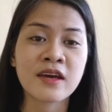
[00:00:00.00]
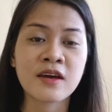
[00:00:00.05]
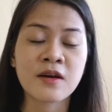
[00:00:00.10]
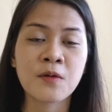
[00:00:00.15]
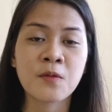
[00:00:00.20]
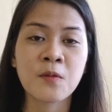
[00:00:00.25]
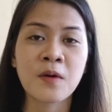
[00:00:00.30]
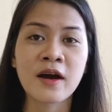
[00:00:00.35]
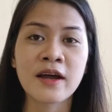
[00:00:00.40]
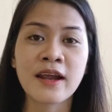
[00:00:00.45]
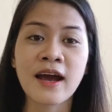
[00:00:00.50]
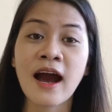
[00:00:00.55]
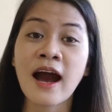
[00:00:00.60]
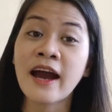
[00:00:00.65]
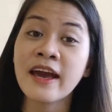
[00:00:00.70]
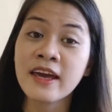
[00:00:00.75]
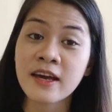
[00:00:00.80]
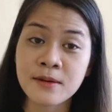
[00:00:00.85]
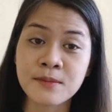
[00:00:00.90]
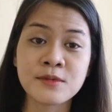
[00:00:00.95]
doing what
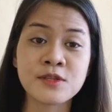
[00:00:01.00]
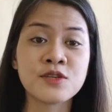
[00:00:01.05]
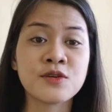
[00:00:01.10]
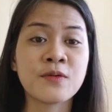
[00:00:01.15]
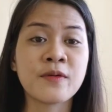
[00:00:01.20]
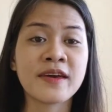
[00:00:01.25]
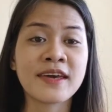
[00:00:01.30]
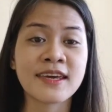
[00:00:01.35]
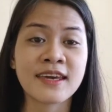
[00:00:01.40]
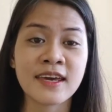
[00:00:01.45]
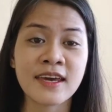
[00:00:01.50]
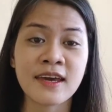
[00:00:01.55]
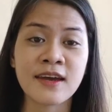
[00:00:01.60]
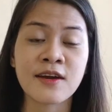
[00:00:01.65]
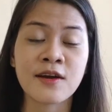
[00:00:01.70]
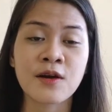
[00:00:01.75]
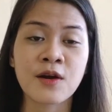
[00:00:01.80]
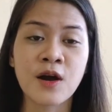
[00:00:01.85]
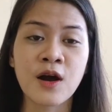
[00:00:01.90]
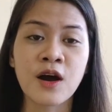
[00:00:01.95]
I am doing
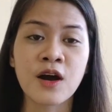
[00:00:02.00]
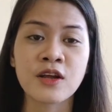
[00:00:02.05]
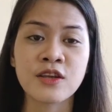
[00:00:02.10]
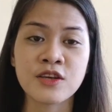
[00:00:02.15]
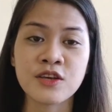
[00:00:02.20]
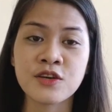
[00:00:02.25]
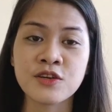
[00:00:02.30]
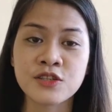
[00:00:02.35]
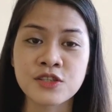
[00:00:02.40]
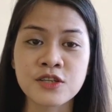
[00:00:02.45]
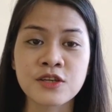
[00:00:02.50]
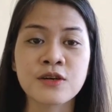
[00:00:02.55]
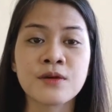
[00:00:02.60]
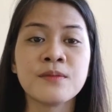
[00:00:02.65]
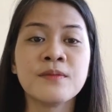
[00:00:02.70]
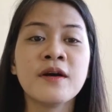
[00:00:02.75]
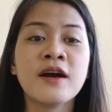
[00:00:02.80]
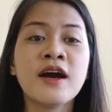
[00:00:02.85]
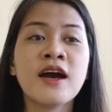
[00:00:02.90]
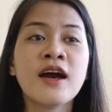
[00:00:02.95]
here on
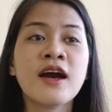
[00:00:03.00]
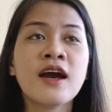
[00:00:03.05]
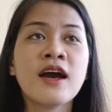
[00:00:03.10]
YouTube.